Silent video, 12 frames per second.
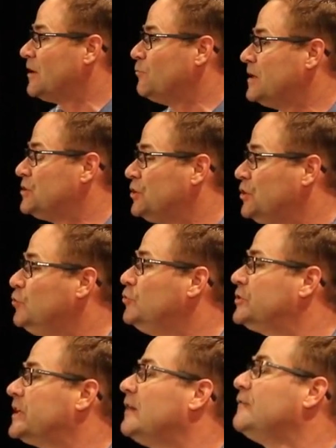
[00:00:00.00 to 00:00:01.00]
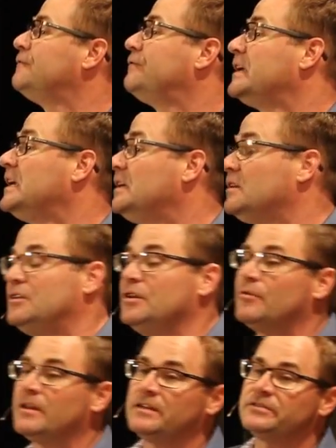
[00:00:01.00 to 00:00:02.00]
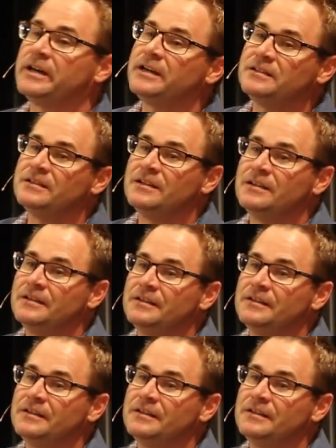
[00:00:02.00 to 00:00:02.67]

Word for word: at which you self-feed. Do you realize that?